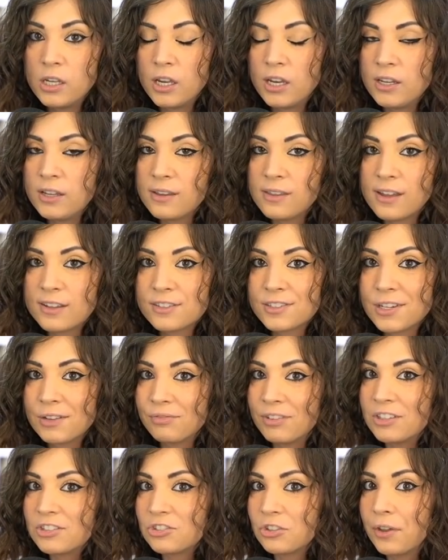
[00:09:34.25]
any of that stuff,
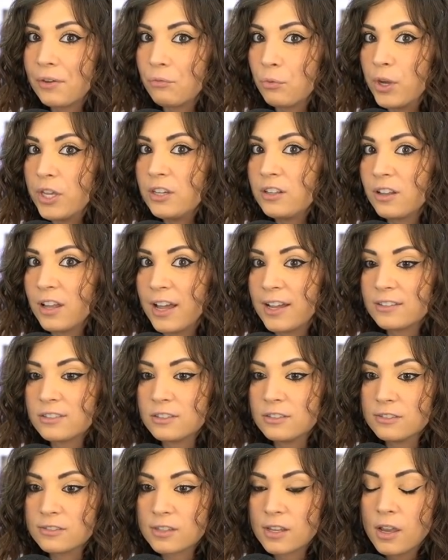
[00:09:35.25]
they still have weight
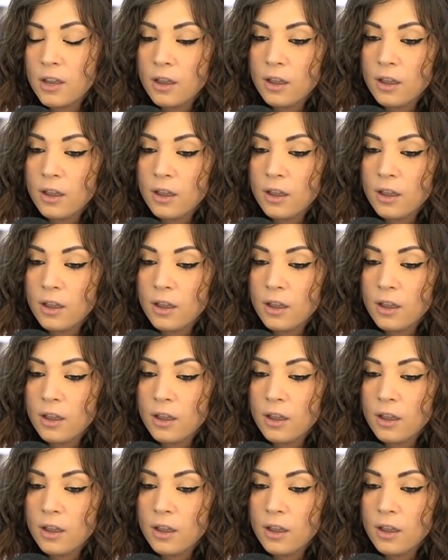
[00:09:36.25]
classes.